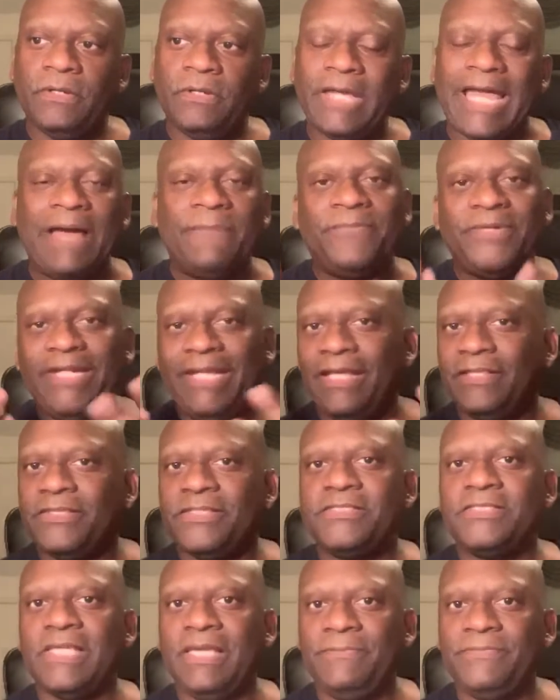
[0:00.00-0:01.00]
happening at
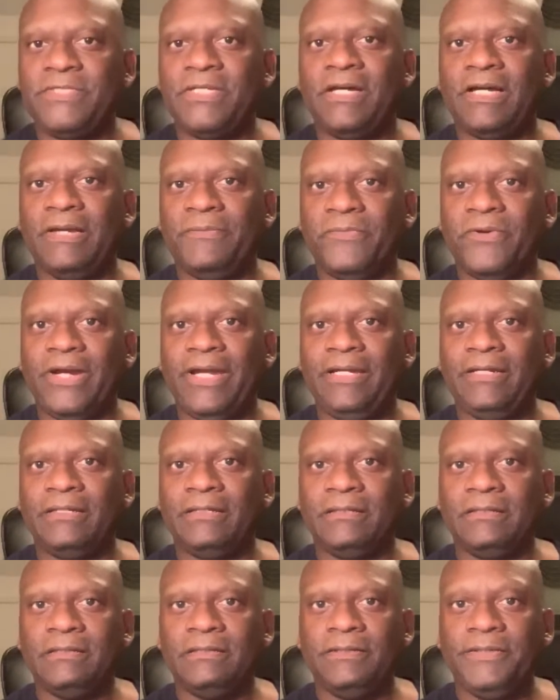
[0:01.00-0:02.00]
the same time, right?
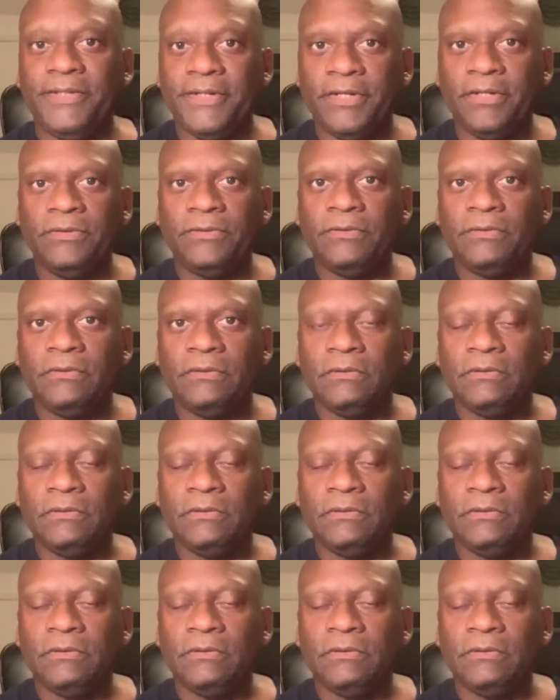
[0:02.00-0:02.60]
You know?